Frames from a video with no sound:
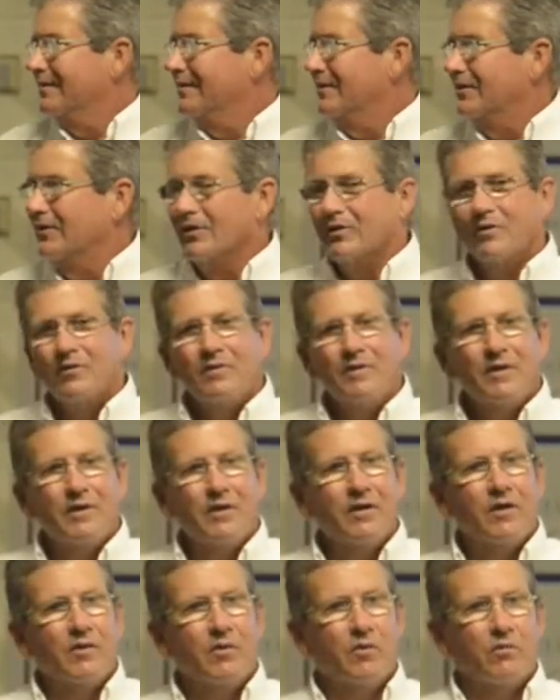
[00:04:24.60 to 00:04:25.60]
You know,
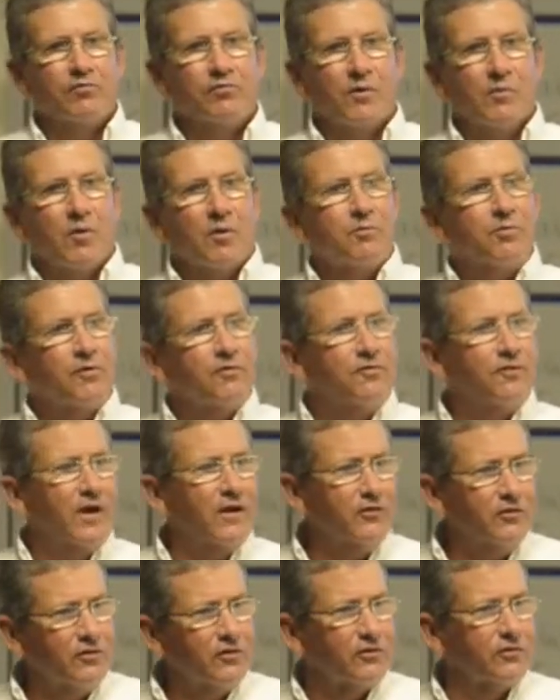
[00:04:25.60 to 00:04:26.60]
from a
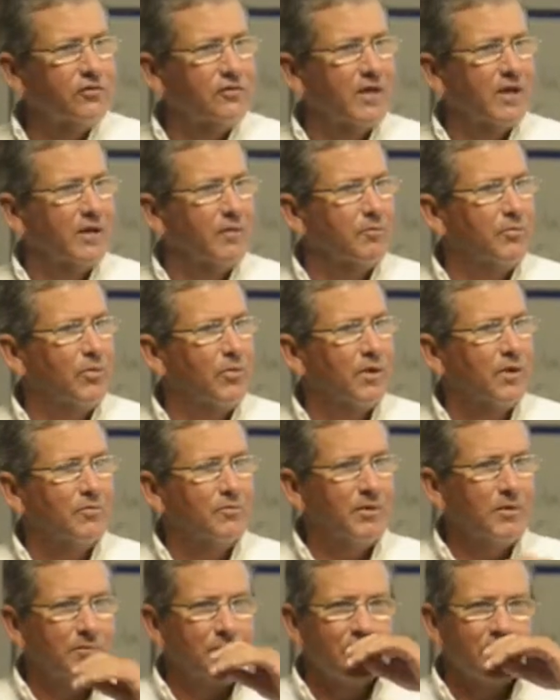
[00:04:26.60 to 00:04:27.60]
professional standpoint,
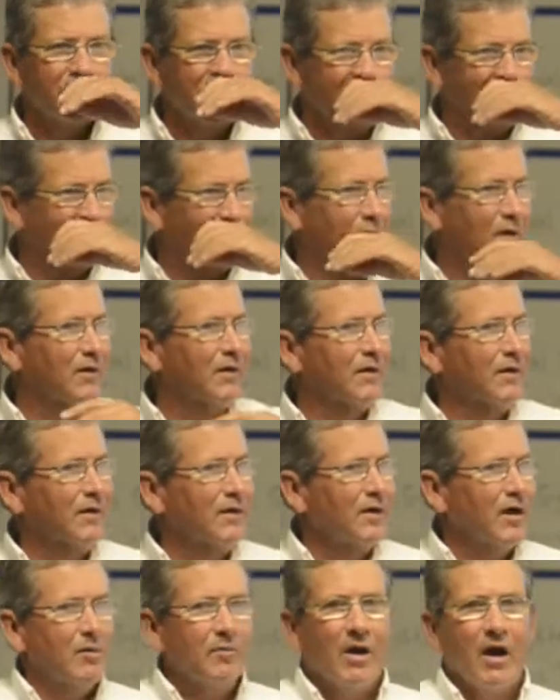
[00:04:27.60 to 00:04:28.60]
people are saying, well,
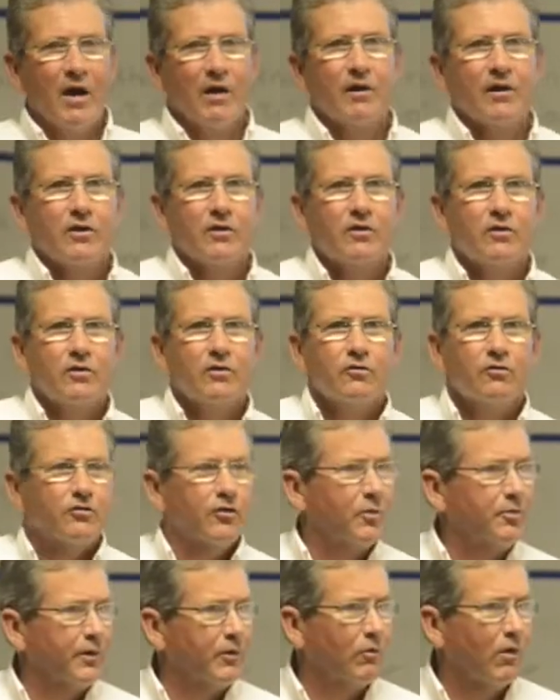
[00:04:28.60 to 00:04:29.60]
I'm hiring you to use
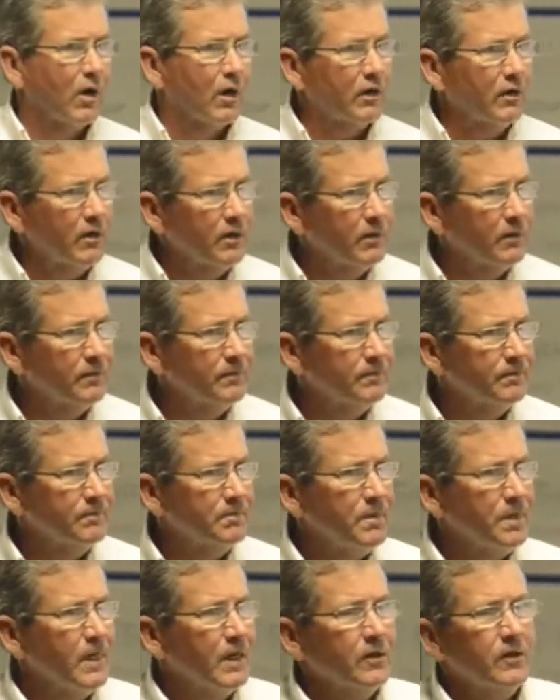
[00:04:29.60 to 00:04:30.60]
soapy water.
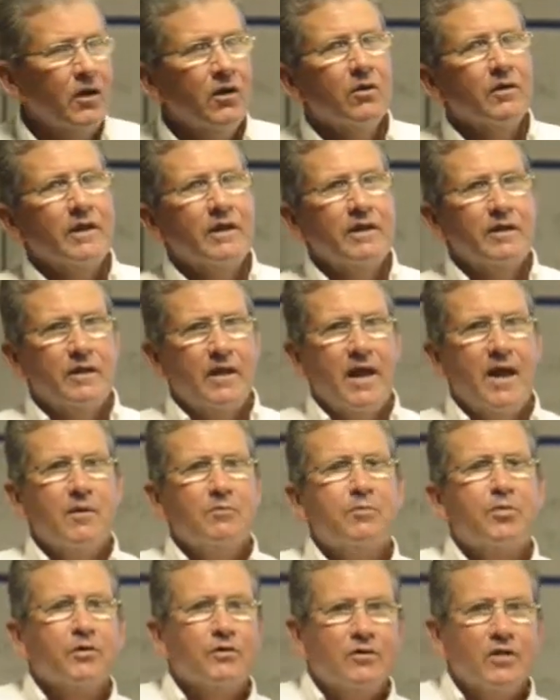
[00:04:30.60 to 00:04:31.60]
No, in
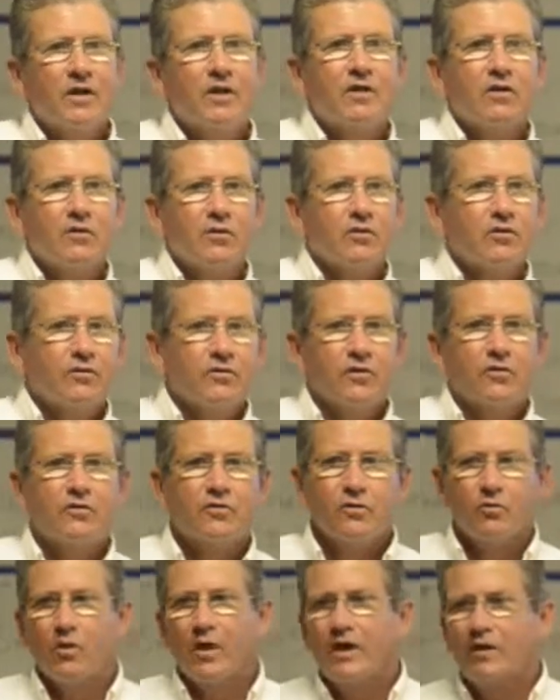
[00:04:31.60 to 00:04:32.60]
that particular
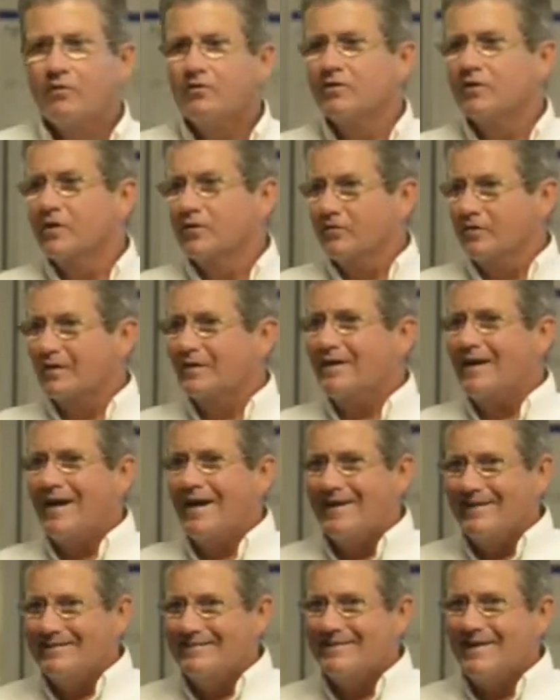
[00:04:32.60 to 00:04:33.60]
situation, as a
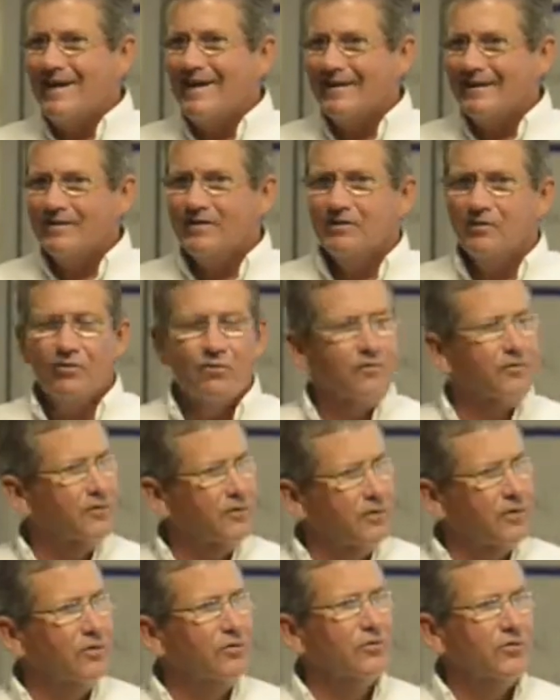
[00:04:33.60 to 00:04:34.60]
contact kill for
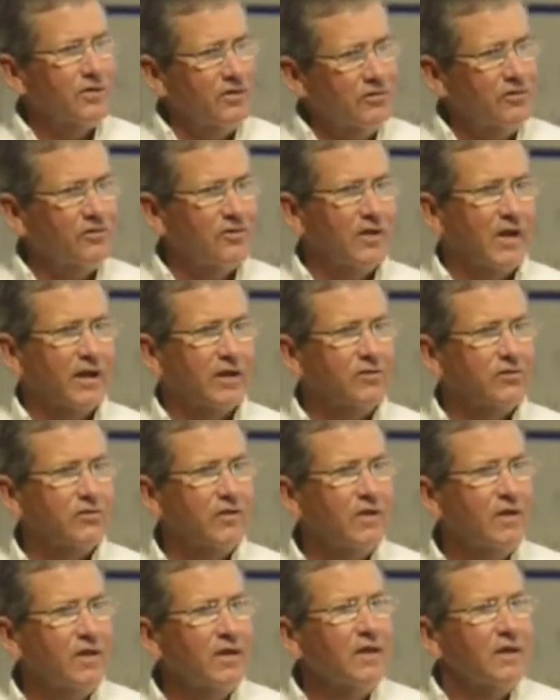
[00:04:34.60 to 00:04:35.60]
those insects,
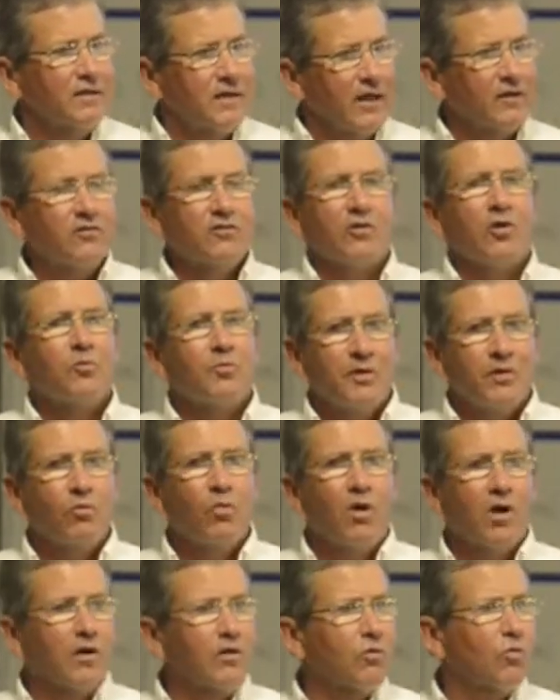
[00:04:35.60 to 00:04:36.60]
that soapy
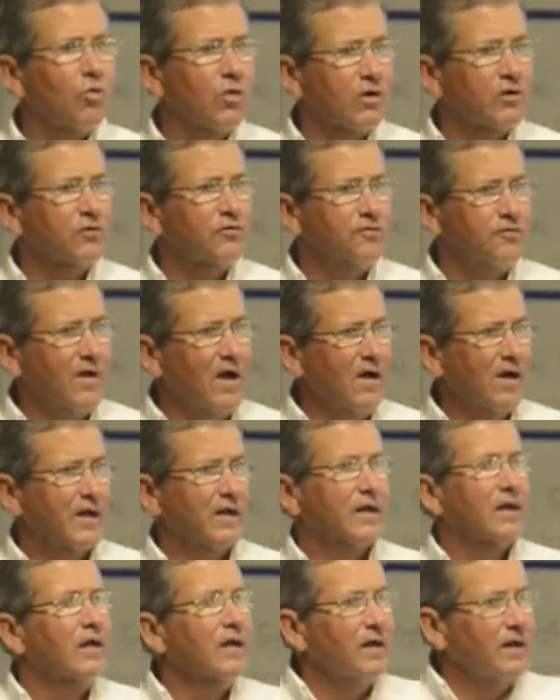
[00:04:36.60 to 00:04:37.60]
water works
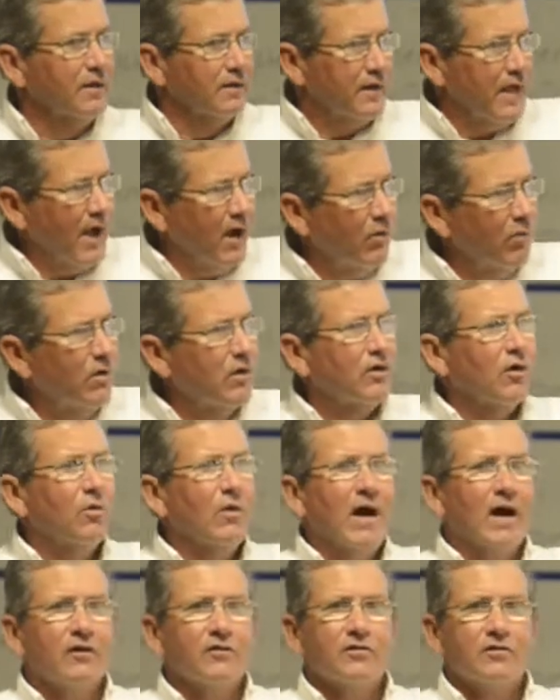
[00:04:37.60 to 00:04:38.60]
fine. Now we'll go
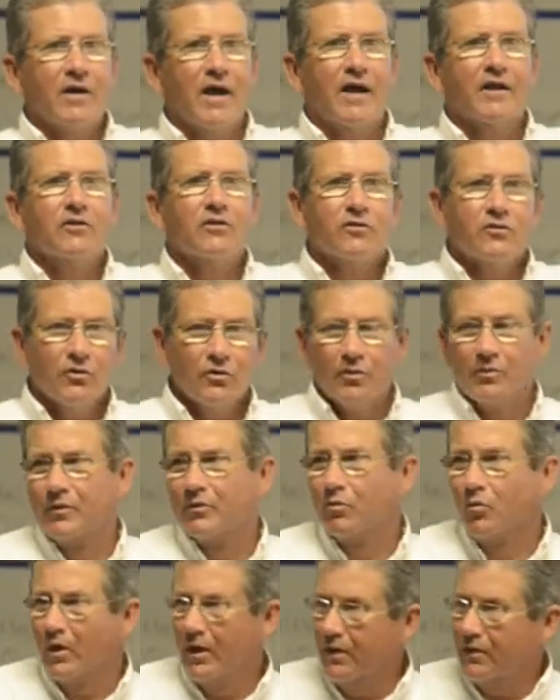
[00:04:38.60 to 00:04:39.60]
outside,
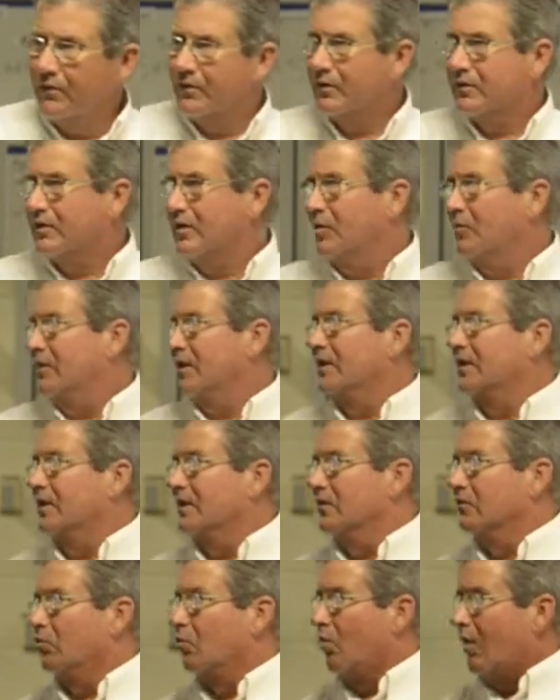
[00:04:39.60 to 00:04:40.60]
determine where they're coming
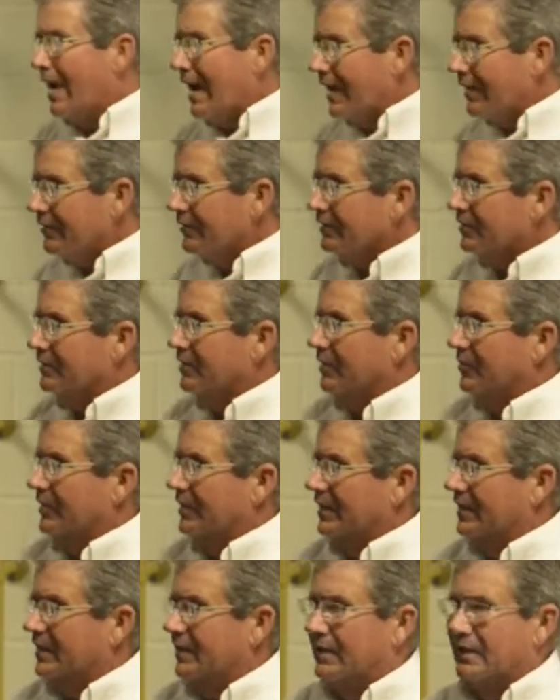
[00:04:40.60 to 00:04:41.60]
in, why they're
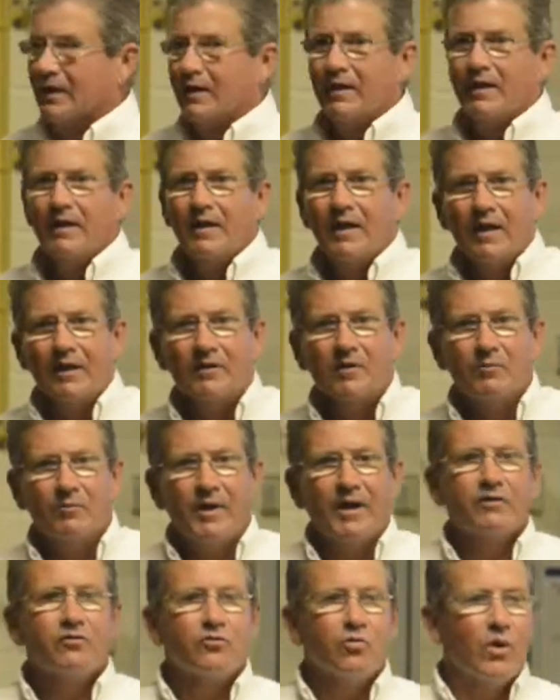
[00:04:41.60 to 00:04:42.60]
coming in, and the
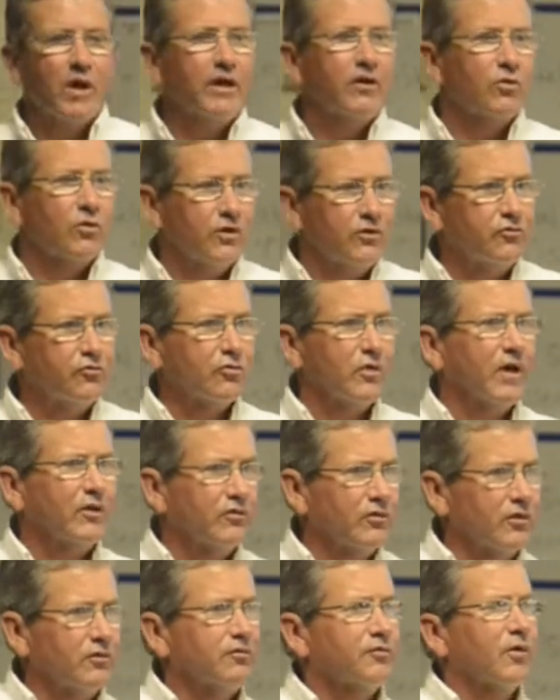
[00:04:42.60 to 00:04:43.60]
best way to
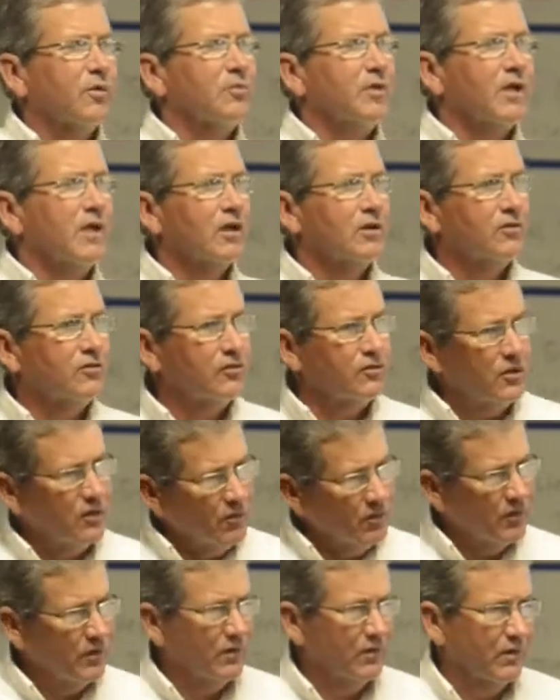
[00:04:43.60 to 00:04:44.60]
address it from the
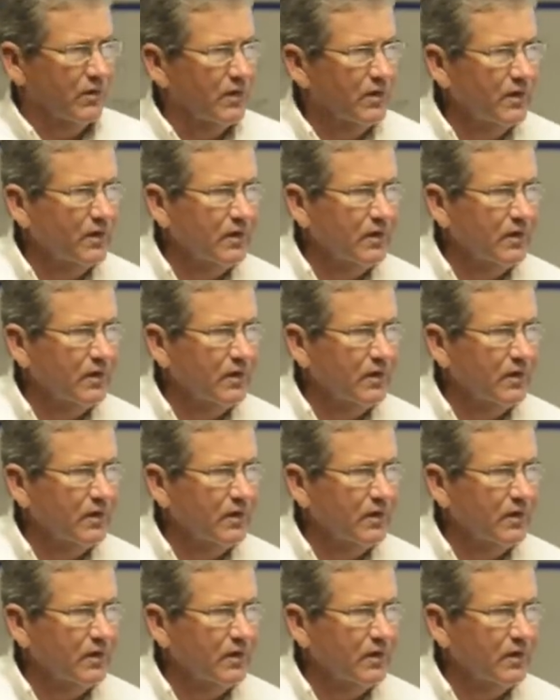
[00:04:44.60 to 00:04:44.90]
exterior.